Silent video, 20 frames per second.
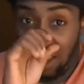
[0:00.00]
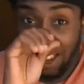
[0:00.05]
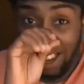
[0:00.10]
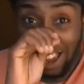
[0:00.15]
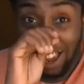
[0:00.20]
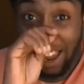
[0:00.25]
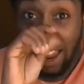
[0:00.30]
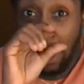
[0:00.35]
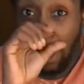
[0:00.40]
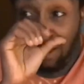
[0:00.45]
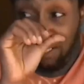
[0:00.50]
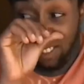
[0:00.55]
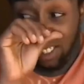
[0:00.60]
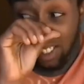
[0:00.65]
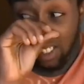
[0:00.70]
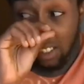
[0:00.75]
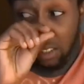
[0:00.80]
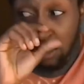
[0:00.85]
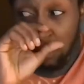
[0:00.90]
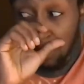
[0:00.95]
I have
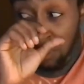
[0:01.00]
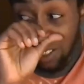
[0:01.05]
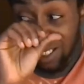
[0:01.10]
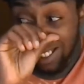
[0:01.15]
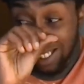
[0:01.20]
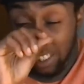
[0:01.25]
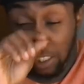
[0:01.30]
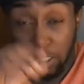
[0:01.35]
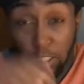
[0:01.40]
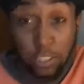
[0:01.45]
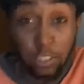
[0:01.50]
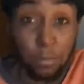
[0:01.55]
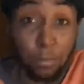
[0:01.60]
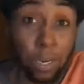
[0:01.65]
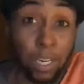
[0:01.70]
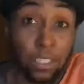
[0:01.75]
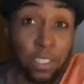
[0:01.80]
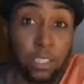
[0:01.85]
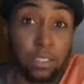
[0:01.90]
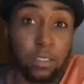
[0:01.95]
to stick to
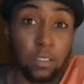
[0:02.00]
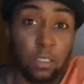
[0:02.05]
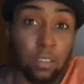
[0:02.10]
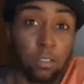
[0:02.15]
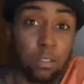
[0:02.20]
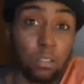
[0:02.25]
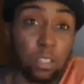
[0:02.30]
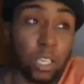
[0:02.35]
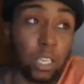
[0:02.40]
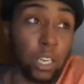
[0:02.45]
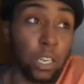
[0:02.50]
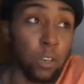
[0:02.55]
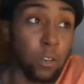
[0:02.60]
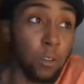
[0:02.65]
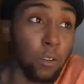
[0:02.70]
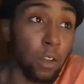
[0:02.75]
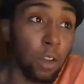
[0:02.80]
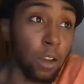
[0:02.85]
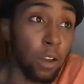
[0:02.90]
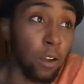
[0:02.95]
my details
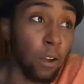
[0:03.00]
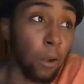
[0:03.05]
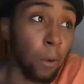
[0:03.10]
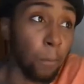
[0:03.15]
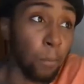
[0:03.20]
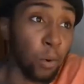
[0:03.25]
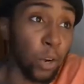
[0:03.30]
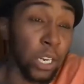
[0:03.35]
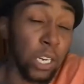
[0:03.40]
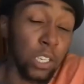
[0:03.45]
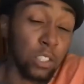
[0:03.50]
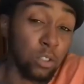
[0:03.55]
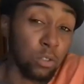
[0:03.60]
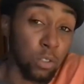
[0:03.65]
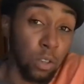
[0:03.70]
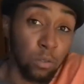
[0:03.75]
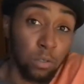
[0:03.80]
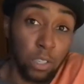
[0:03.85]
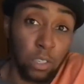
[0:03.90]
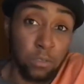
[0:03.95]
and uh, pray that you
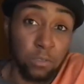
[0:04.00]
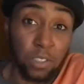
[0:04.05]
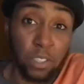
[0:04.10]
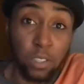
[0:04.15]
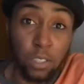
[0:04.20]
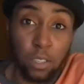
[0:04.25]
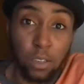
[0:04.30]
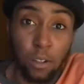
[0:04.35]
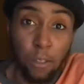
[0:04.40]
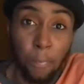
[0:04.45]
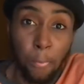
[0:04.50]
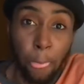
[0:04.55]
don't get offended.